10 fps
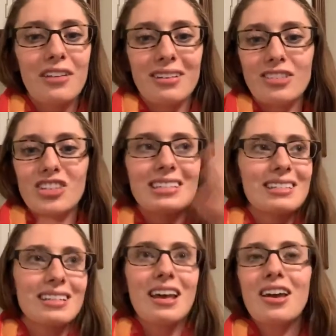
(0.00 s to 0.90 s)

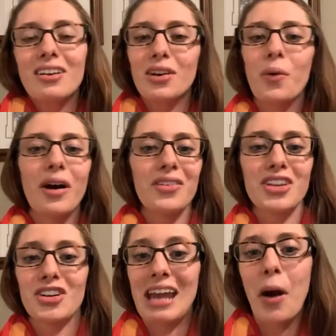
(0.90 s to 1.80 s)
just go out
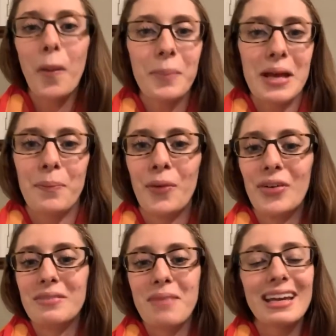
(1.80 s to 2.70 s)
there and help people
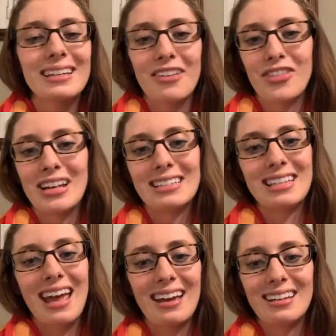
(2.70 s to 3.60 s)
and make a difference
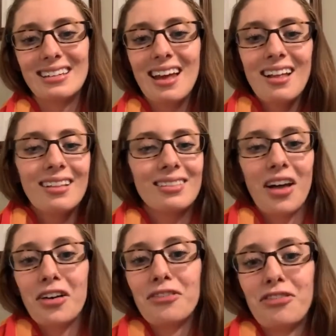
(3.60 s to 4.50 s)
and
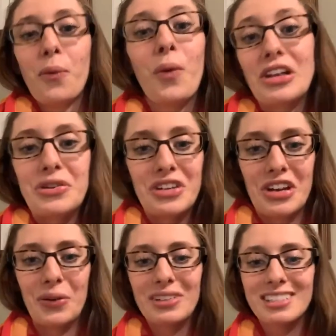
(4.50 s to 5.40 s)
love what you
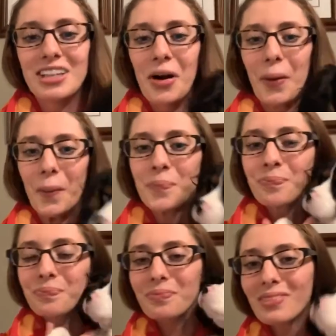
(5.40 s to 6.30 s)
do. So
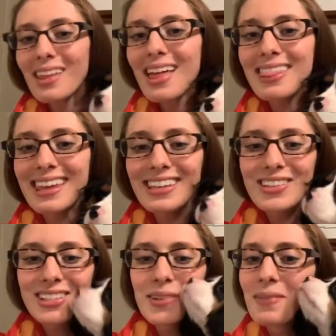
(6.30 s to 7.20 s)
thank you
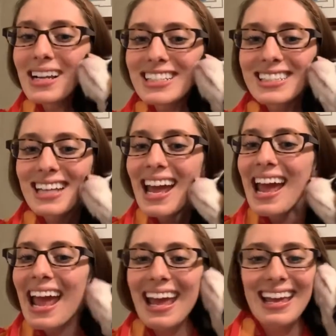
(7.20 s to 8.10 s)
so much.
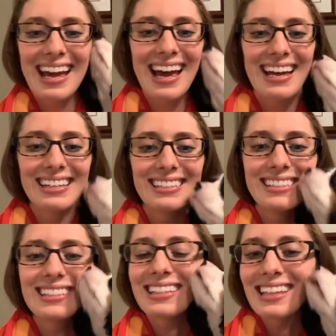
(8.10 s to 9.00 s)

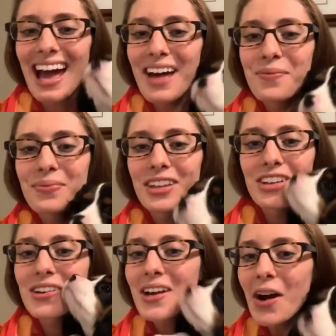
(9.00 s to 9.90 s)
And yeah, there
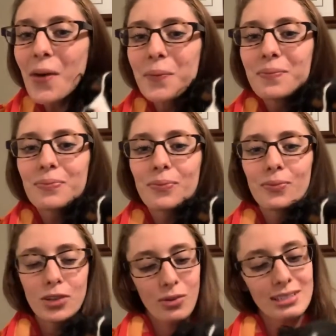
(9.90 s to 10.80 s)
you go.
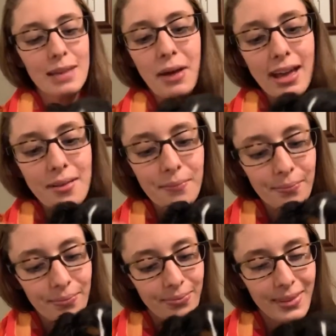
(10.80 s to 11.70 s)
You want to say bye?
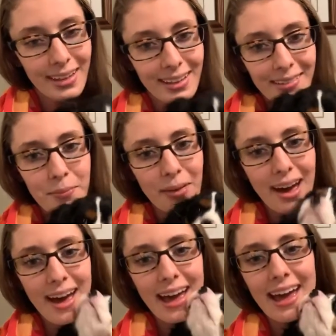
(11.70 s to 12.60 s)

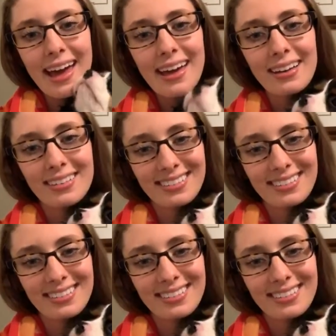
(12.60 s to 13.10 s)
Bye.